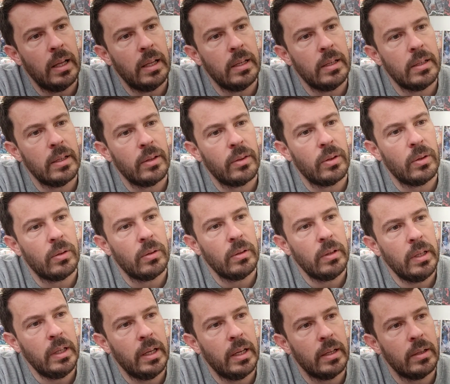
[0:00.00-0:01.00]
and I
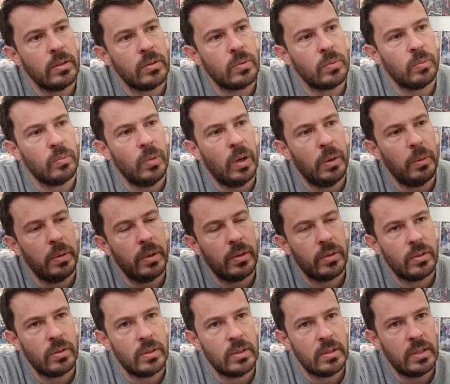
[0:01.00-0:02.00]
thought, yeah, it's well
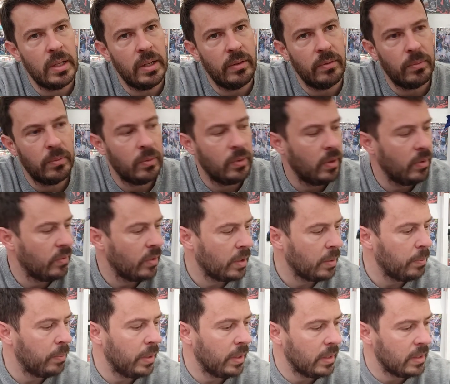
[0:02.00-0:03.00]
worth seeing if
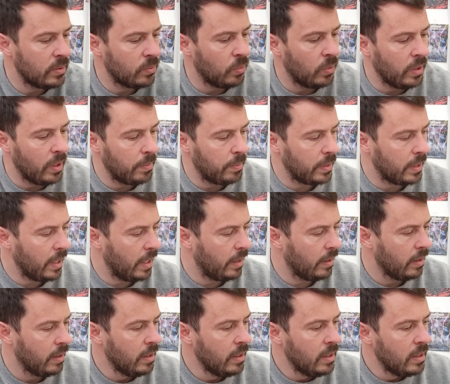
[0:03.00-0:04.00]
I can pick this one up
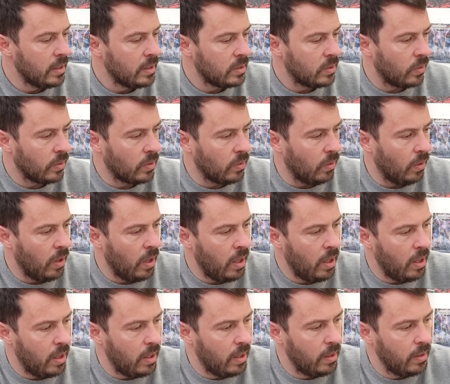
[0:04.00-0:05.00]
again. So I got
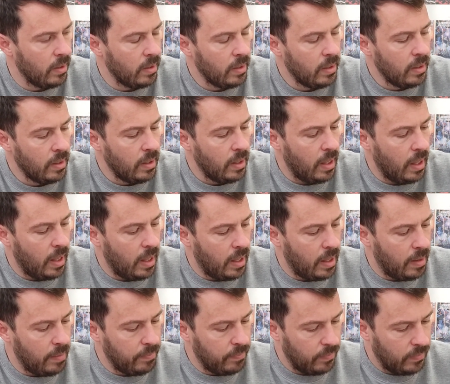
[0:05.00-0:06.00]
her
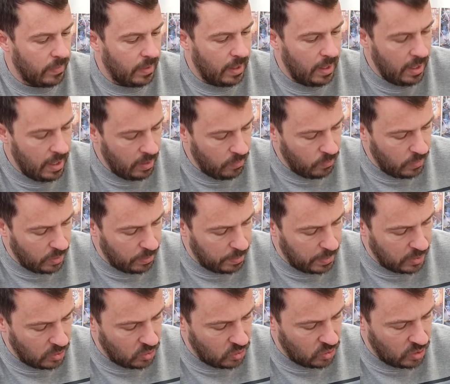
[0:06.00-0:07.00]
in with a
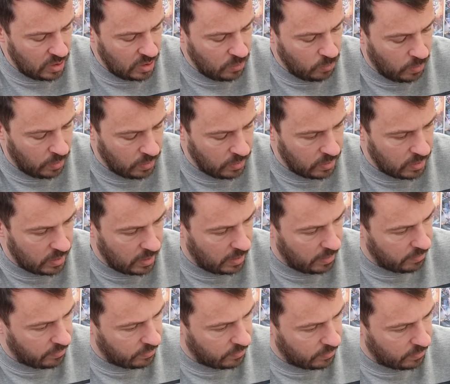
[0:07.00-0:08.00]
bunch of G1
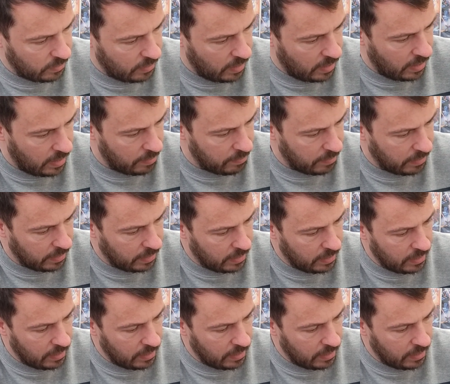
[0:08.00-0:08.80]
stuff. I